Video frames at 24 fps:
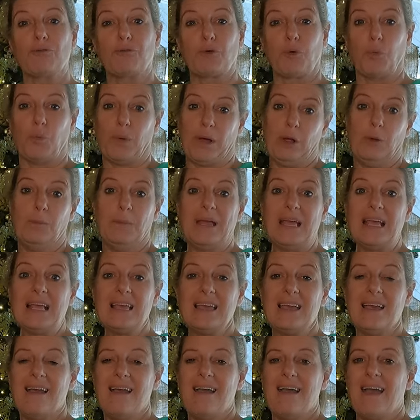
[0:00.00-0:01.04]

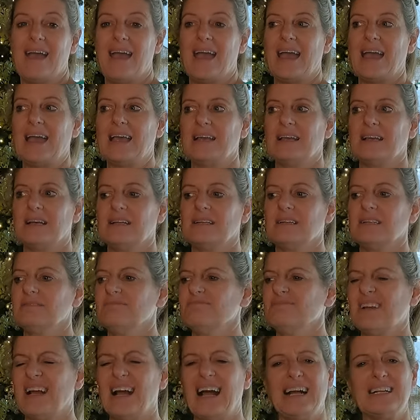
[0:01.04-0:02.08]
overwhelming, and
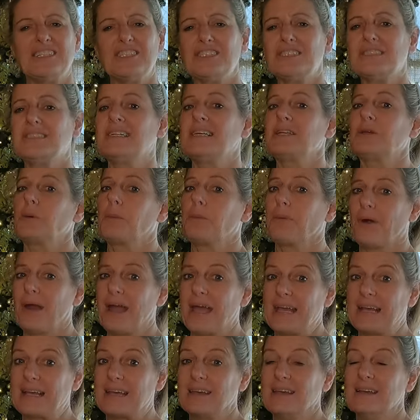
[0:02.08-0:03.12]
I just need a
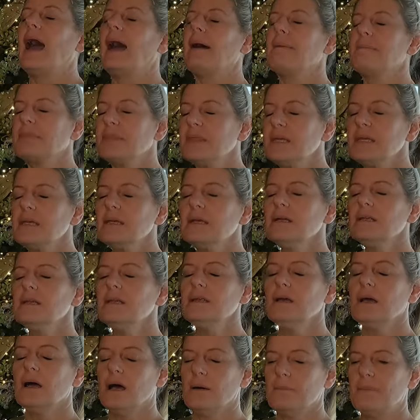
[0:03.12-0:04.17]
break. I'm
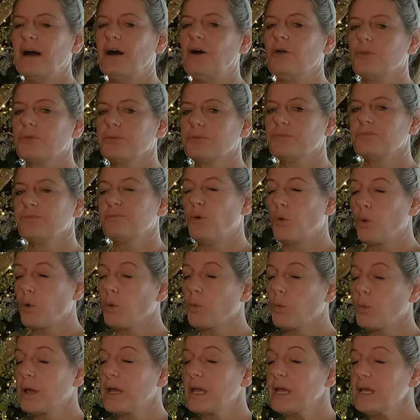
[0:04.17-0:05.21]
thinking about
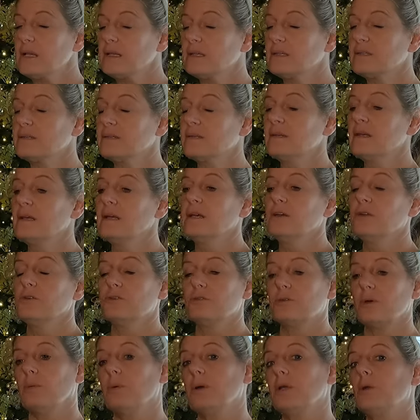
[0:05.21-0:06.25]
4 weeks,
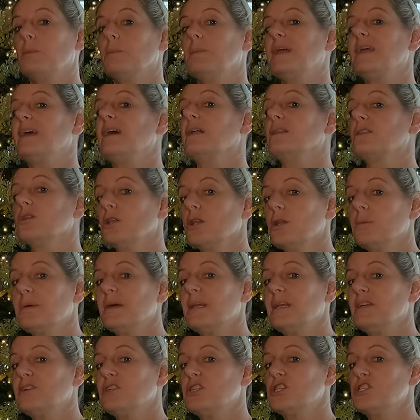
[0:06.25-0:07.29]
so it'll be a little
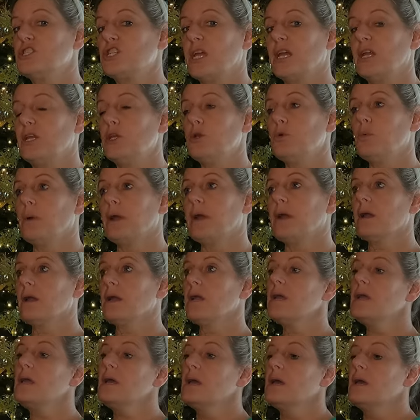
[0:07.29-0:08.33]
bit into
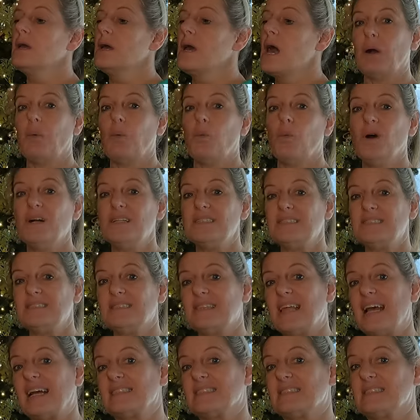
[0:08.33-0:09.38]
January. Once
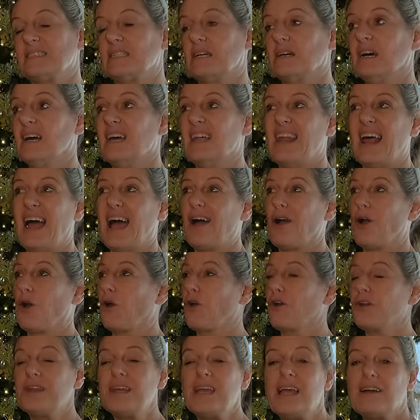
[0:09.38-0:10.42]
that's done, I
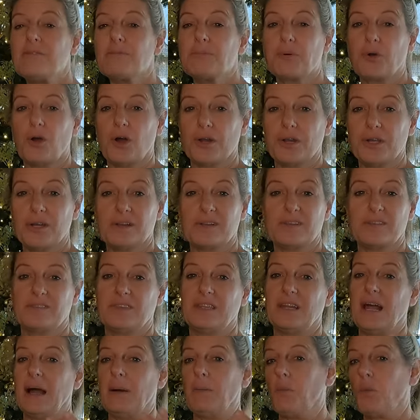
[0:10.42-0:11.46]
already have products
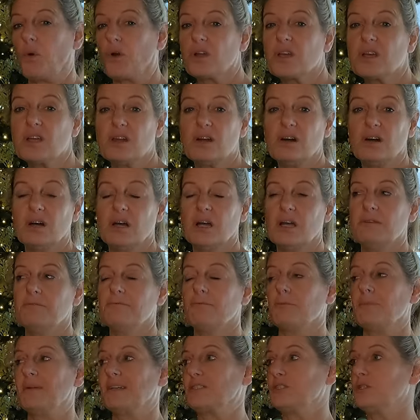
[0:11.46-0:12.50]
that I'm working
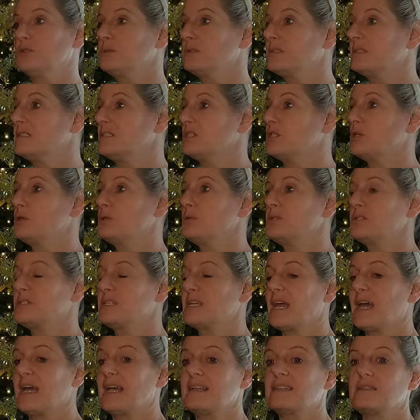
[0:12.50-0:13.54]
on for my 2 Cent
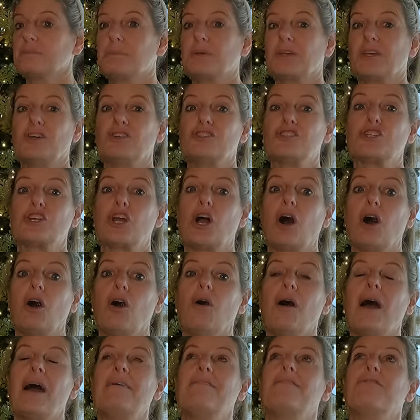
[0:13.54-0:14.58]
Tuesdays because
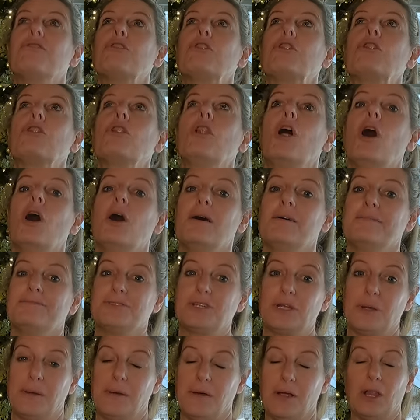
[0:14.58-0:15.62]
y'all have
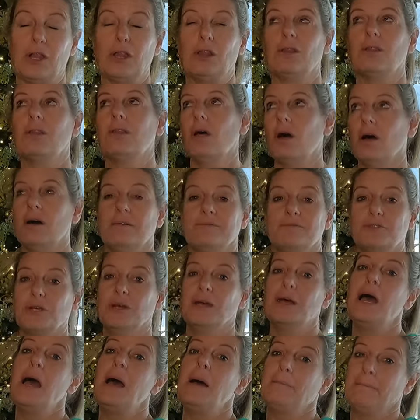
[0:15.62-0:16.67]
loved my
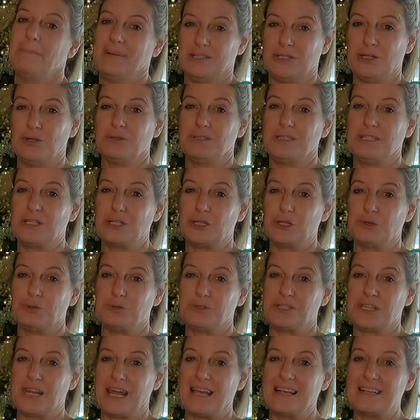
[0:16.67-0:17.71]
2 Cent
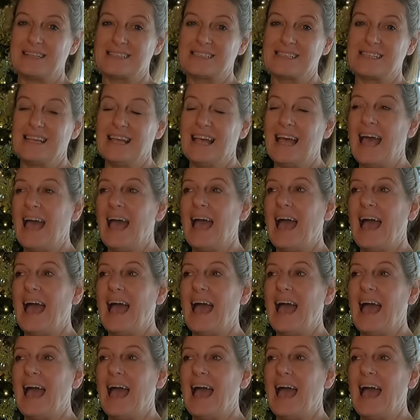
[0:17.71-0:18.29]
Tuesdays.